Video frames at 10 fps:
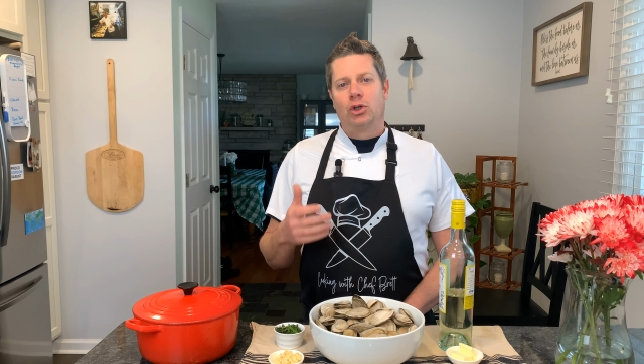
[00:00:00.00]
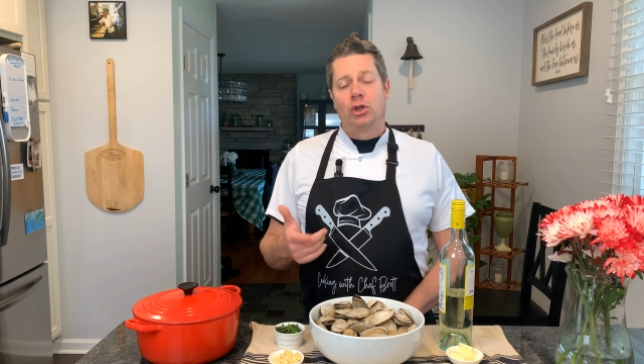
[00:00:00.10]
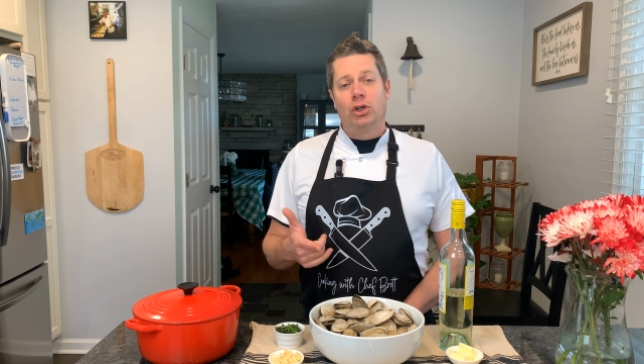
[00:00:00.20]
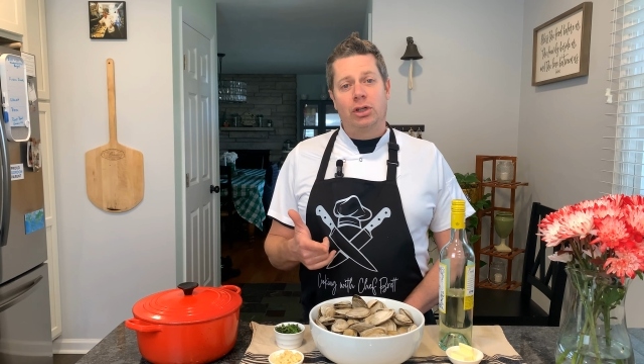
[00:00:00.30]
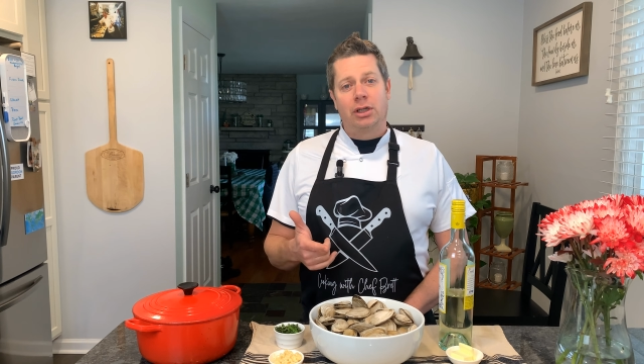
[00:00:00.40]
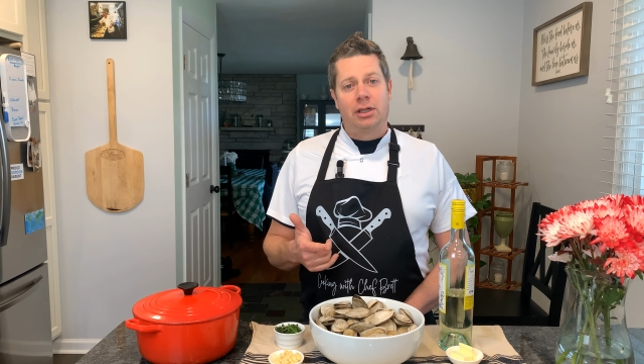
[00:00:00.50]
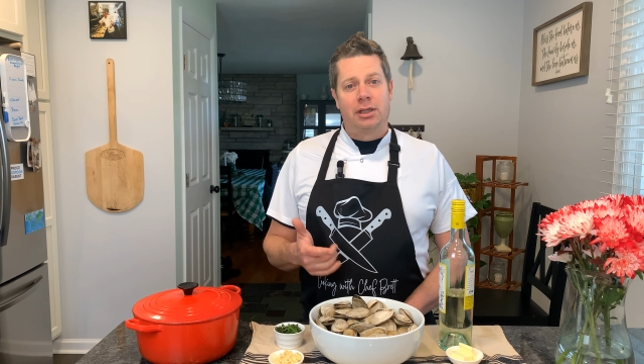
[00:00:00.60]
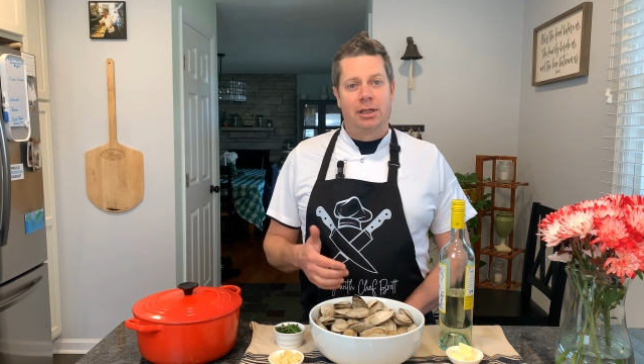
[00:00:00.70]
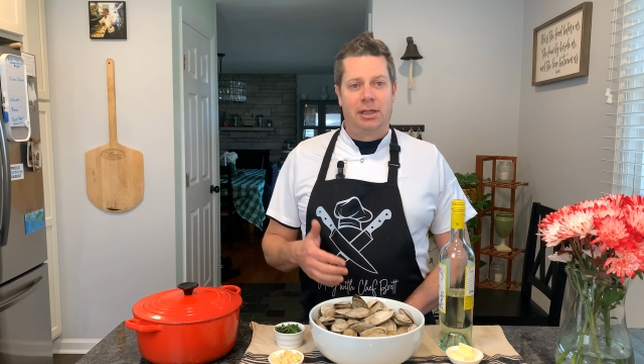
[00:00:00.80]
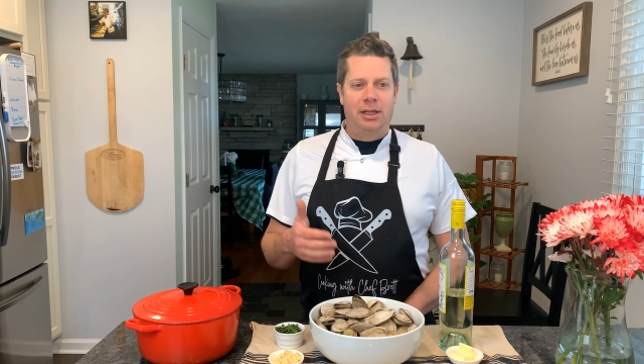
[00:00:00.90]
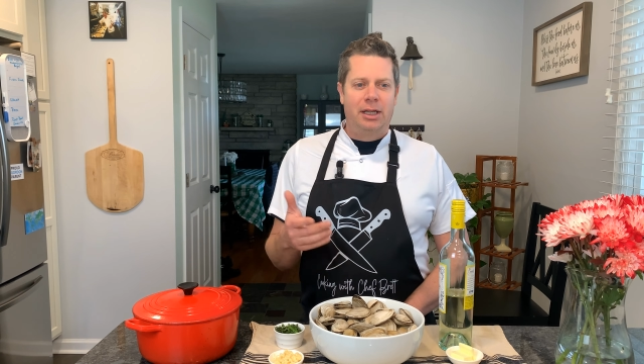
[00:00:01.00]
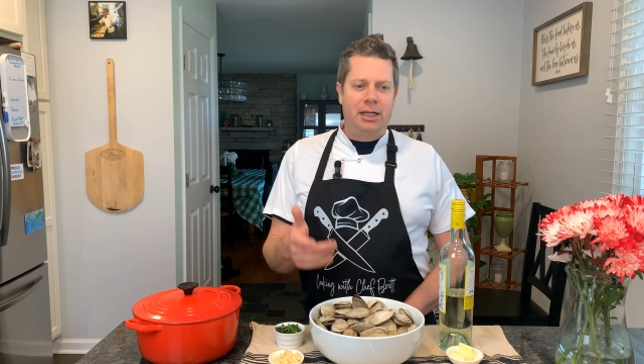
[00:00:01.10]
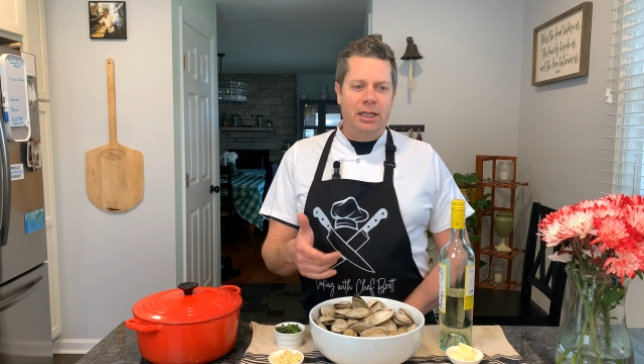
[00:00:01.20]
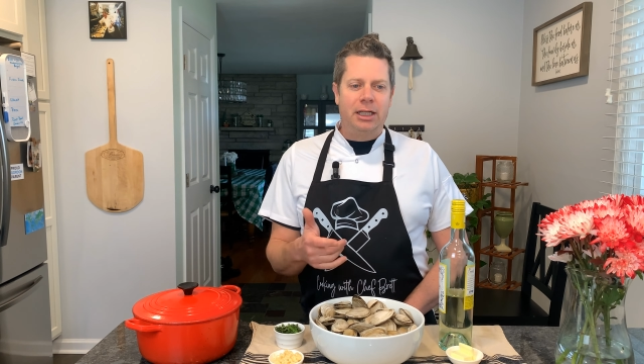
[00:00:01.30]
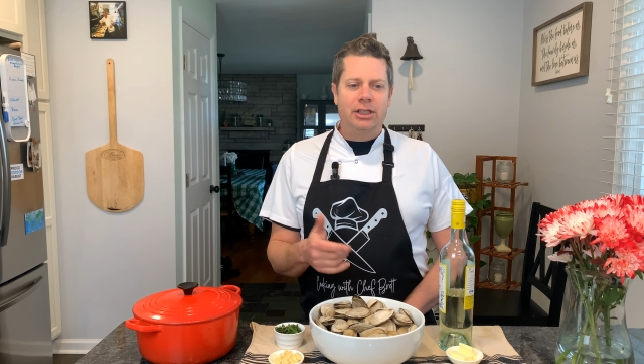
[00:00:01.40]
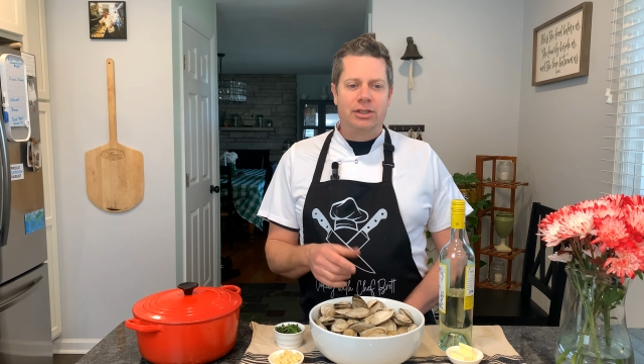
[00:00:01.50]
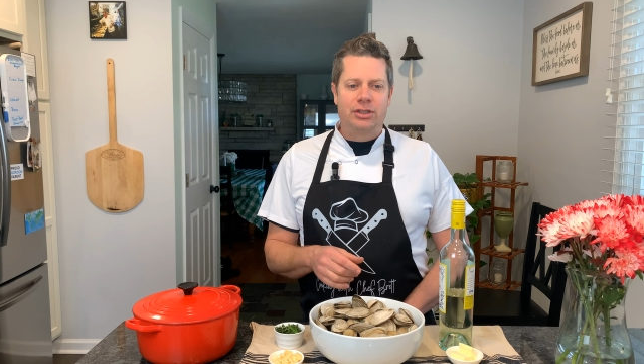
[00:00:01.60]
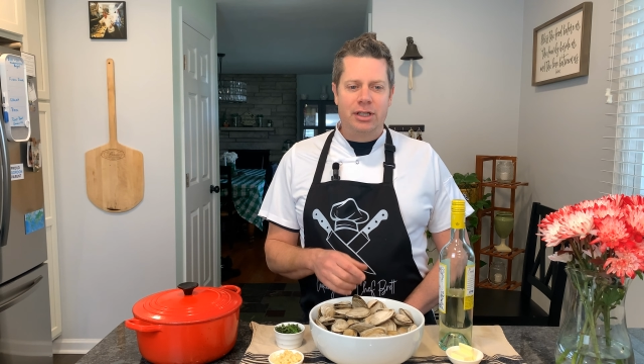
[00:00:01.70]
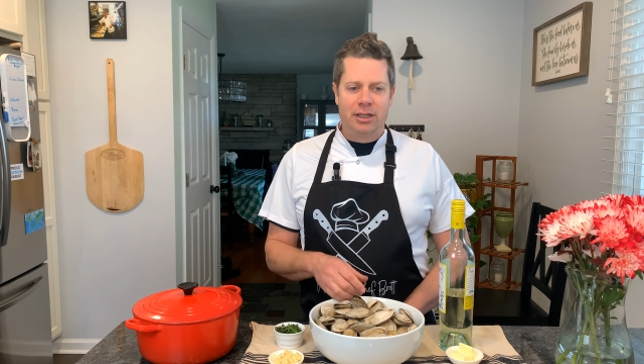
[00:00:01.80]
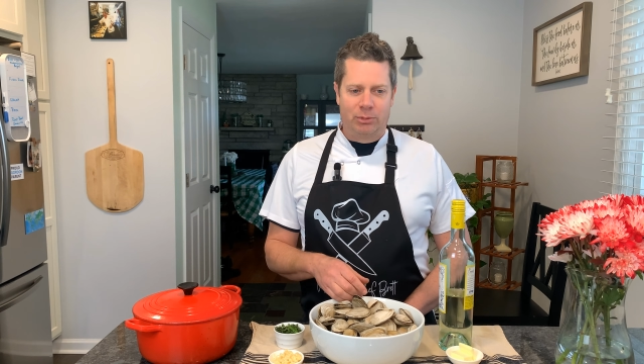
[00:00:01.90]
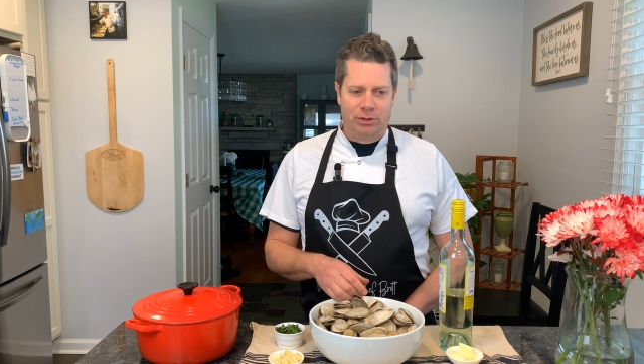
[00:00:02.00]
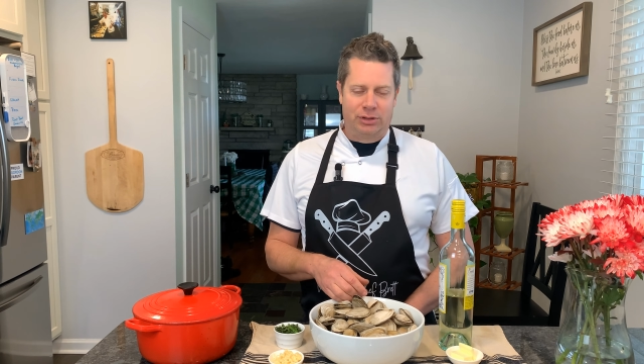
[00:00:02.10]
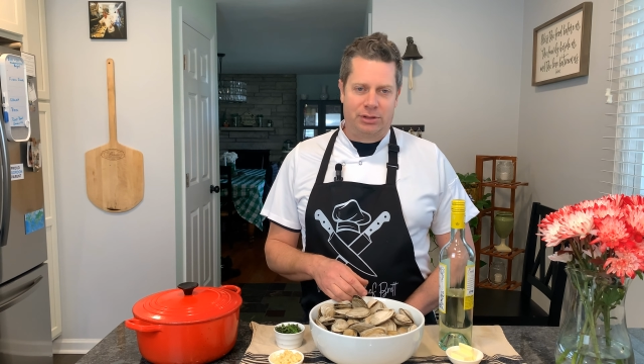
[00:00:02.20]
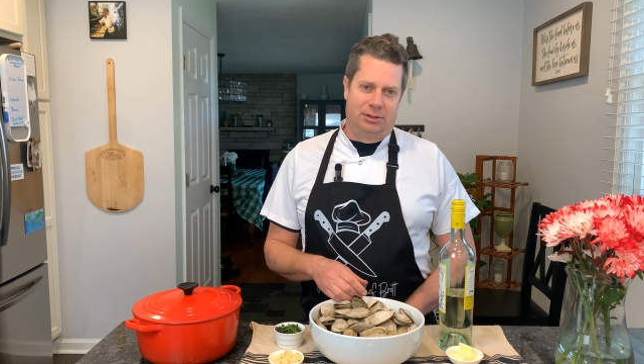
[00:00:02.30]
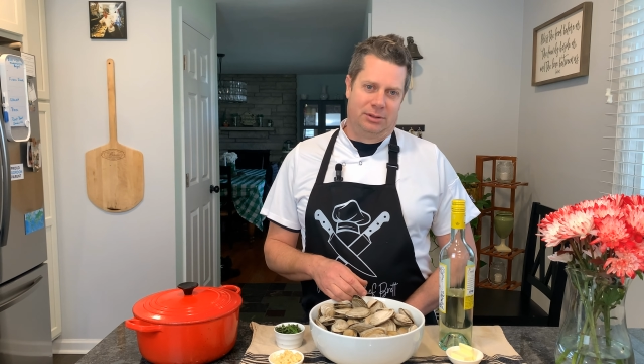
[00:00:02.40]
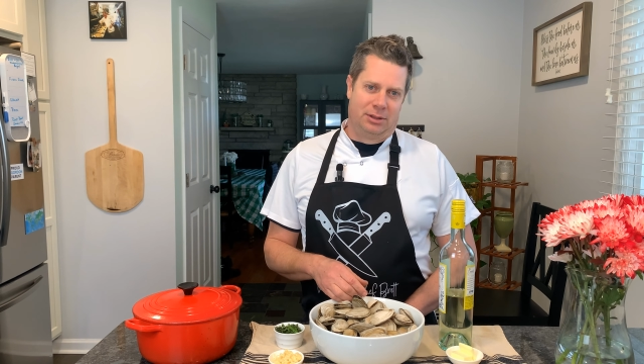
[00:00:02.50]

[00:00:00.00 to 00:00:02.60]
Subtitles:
cook, and eat steamers.